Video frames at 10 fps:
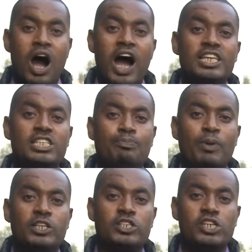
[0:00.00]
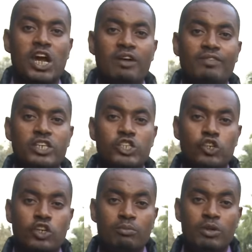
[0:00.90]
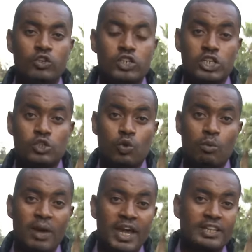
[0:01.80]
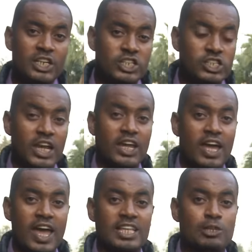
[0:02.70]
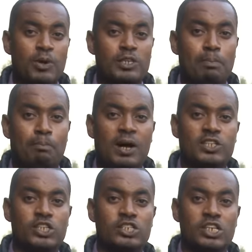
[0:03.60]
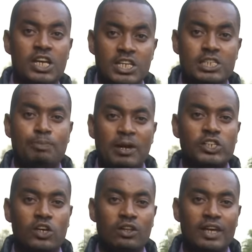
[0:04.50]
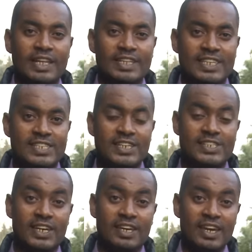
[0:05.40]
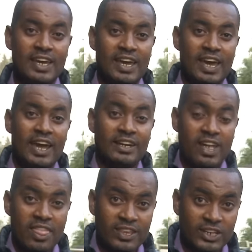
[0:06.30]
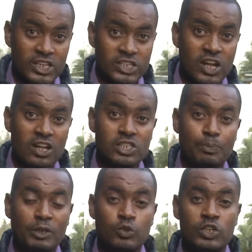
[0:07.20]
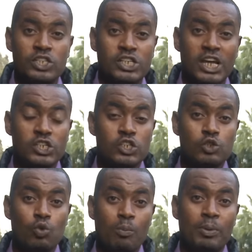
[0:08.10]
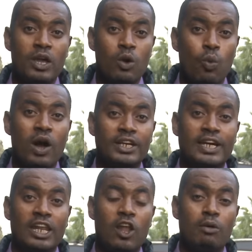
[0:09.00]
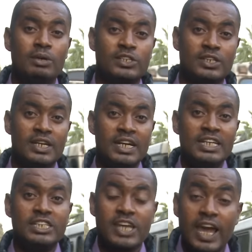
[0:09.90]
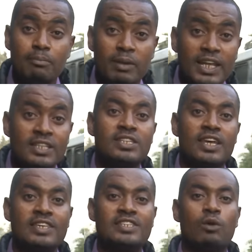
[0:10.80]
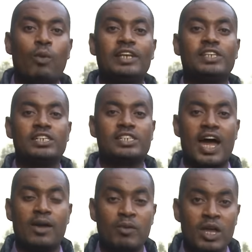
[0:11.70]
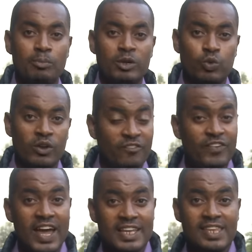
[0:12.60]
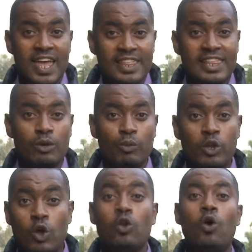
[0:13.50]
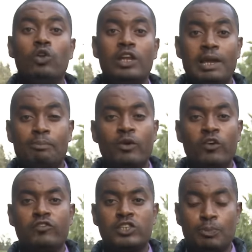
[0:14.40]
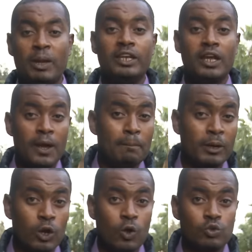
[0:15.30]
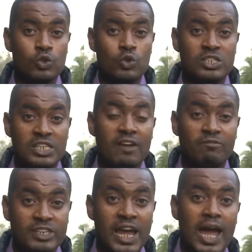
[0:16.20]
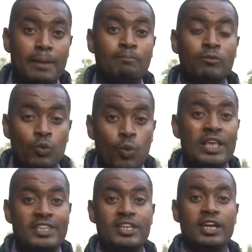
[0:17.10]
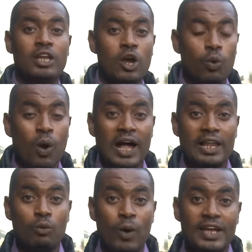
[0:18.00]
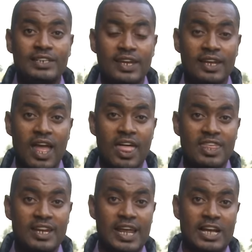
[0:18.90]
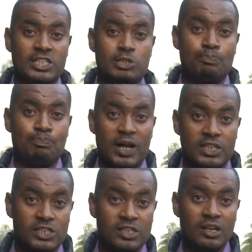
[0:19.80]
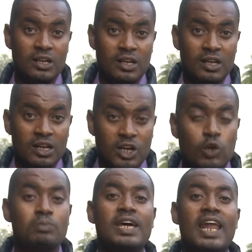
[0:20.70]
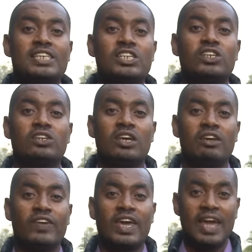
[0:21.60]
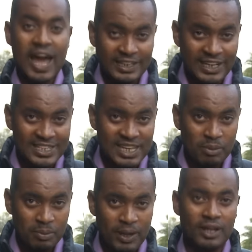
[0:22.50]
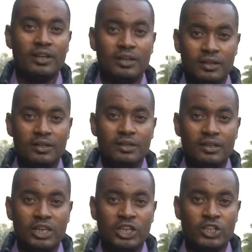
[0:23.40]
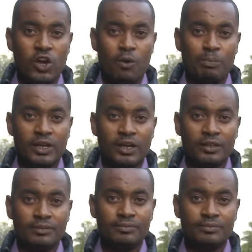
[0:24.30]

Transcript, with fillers: High-speed service to commuters will make the Sheger Express buses special in the city. And the distance between stations will be one kilometer. Ten minutes is the waiting time between fares. That will not only improve speed, but also save time wasted while waiting the next bus. Grumtala C C T V, Addis Ababa, Ethiopia.